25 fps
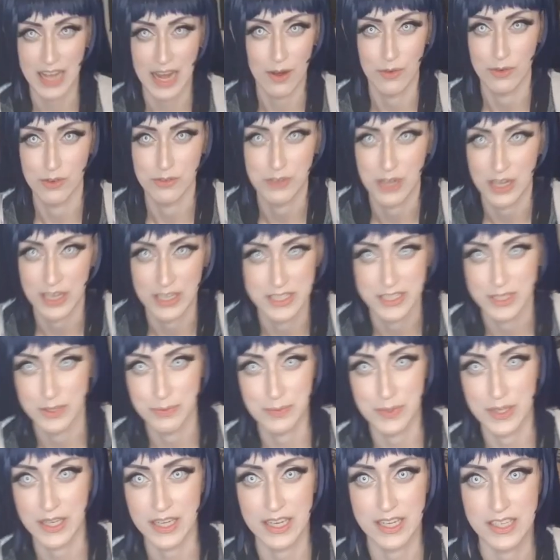out of
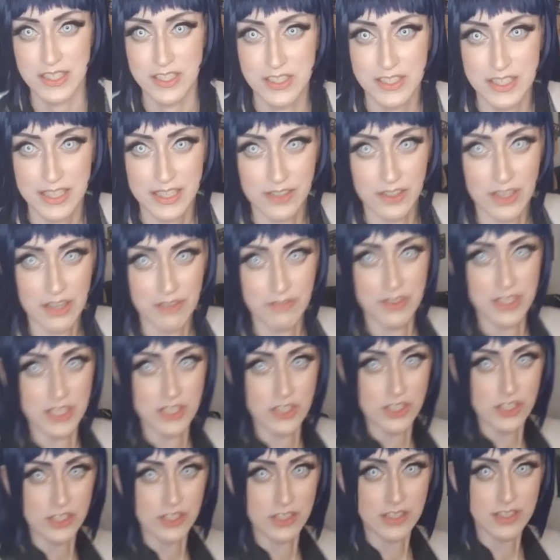cosplay. I love this
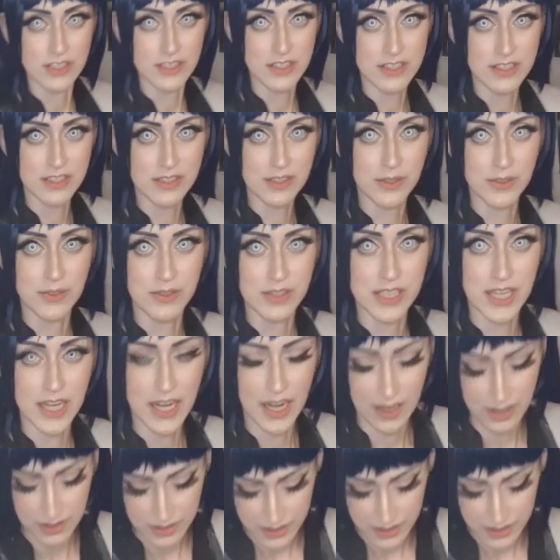shirt, so yeah.